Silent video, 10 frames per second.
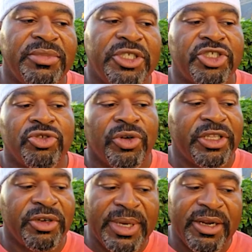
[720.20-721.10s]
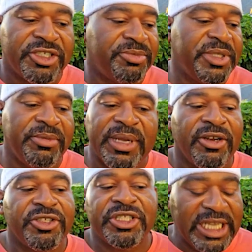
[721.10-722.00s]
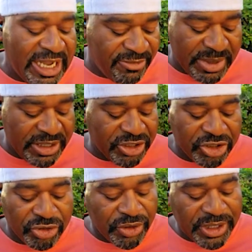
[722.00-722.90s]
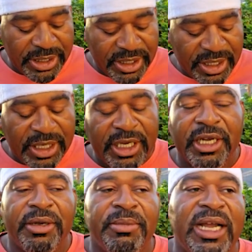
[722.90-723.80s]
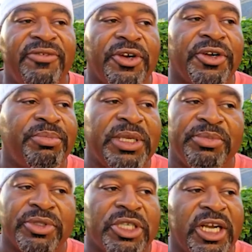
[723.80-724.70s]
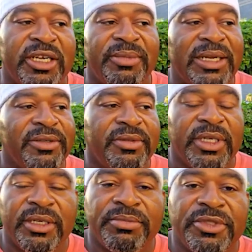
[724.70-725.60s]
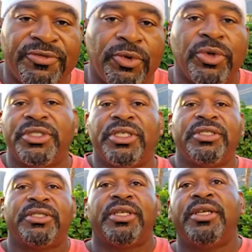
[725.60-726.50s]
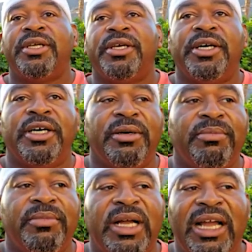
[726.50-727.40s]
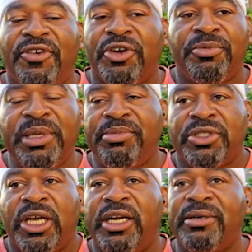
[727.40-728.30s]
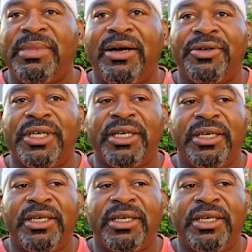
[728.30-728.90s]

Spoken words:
destroy their marriage. I mean, marriages have been destroyed. I've heard people talk about divorces. I've heard people talk about,